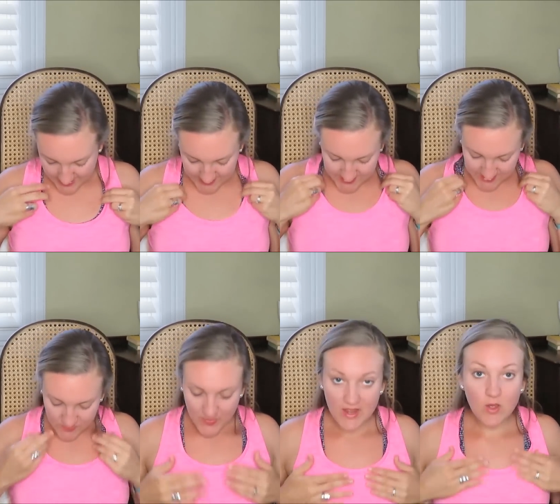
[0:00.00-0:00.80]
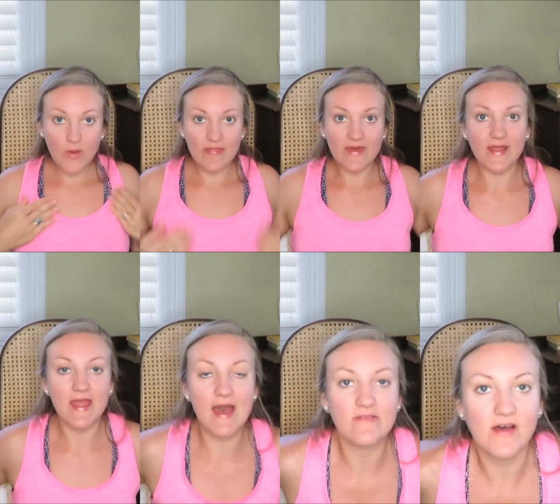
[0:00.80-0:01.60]
is this pink one that I
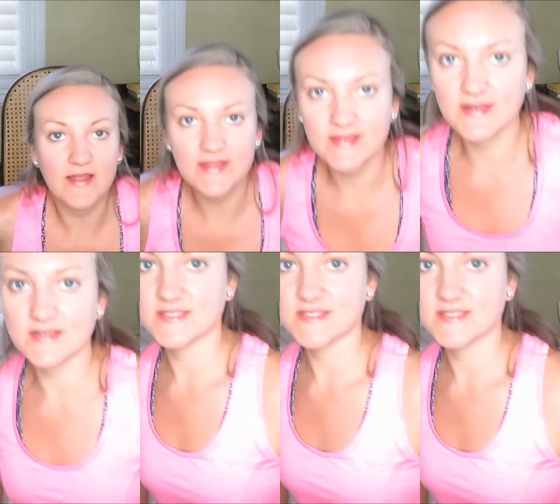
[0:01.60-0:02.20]
have on here.